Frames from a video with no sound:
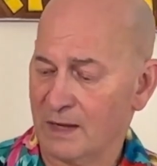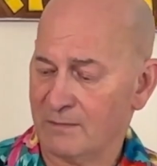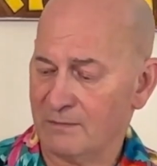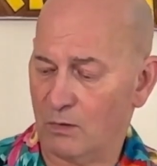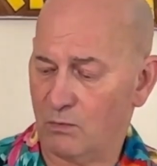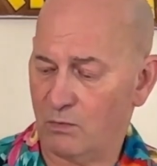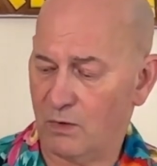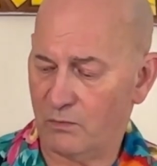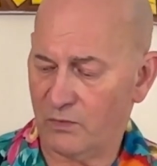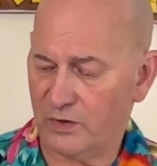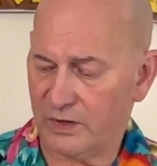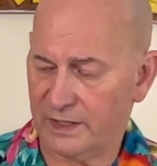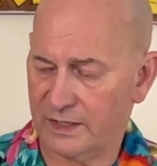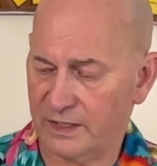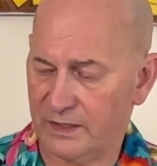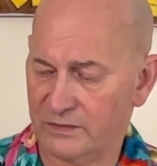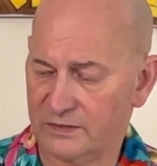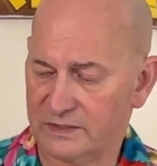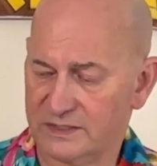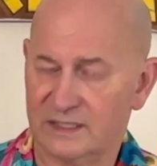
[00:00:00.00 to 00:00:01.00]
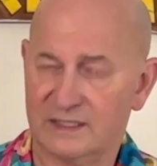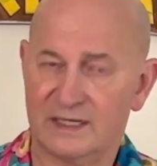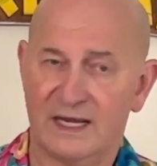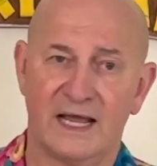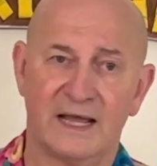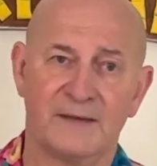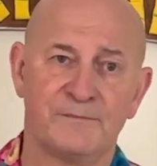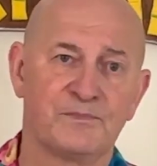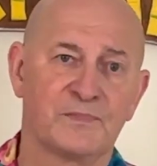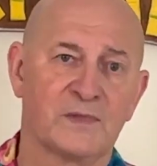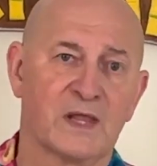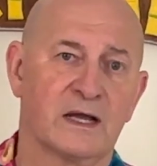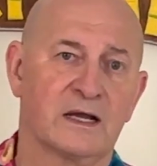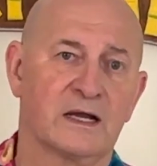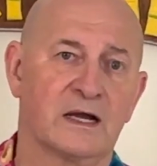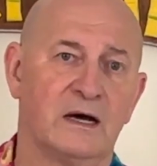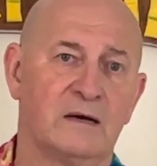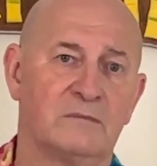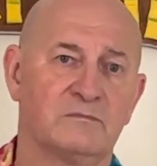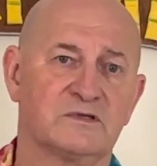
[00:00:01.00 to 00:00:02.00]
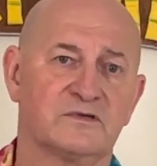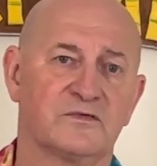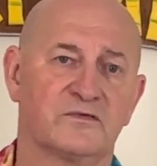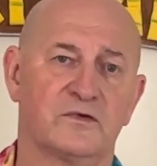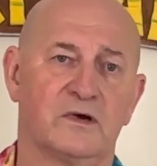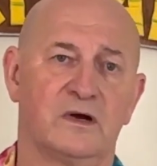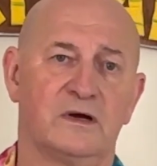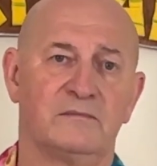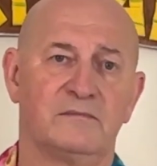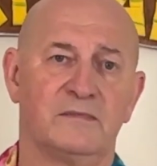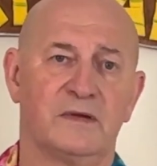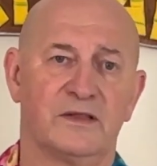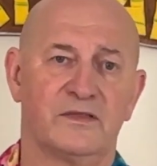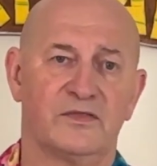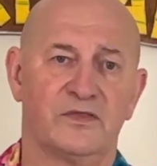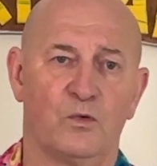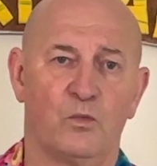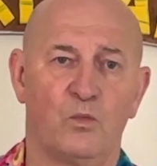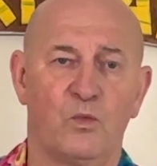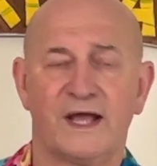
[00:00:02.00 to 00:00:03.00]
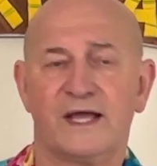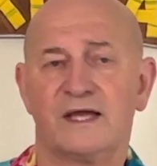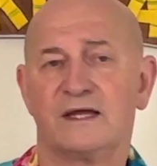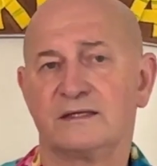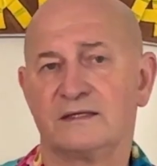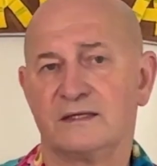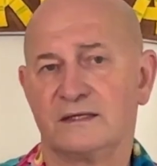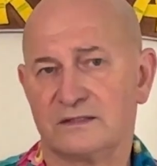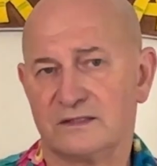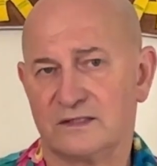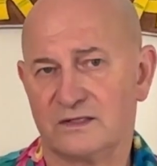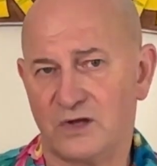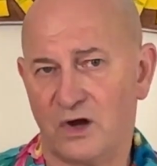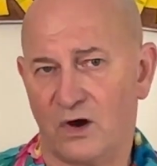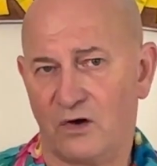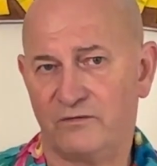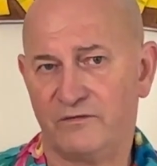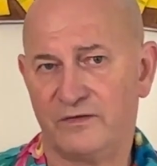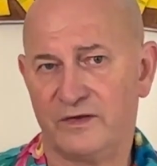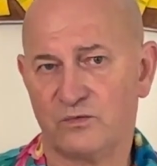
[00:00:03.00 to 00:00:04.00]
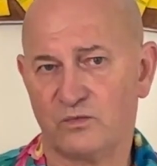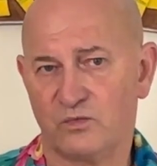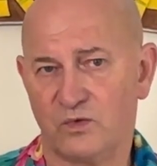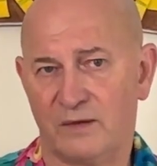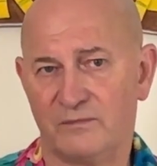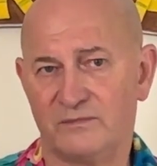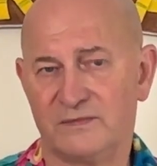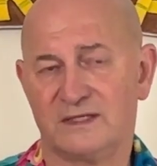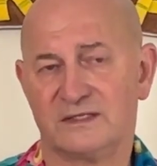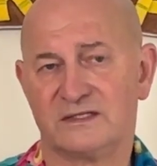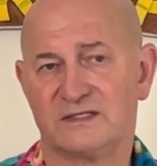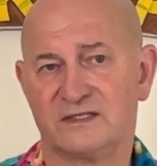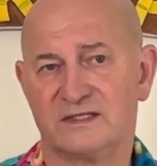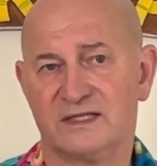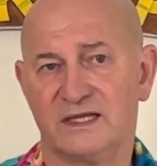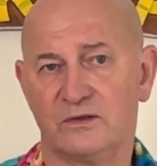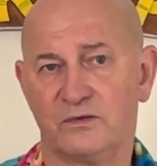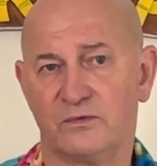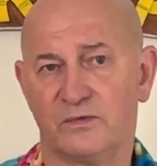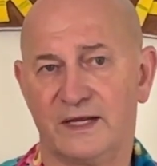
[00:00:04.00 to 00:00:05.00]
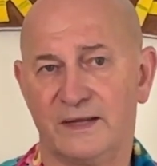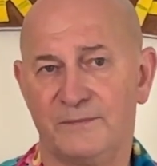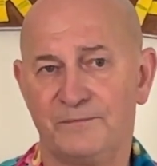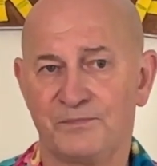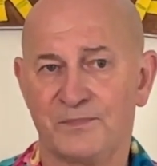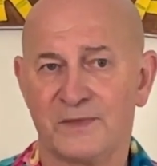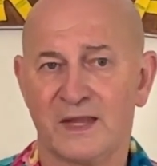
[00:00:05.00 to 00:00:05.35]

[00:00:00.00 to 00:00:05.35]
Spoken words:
but one we're going to use today comes from the Wicked Dolphin Rum Distillery.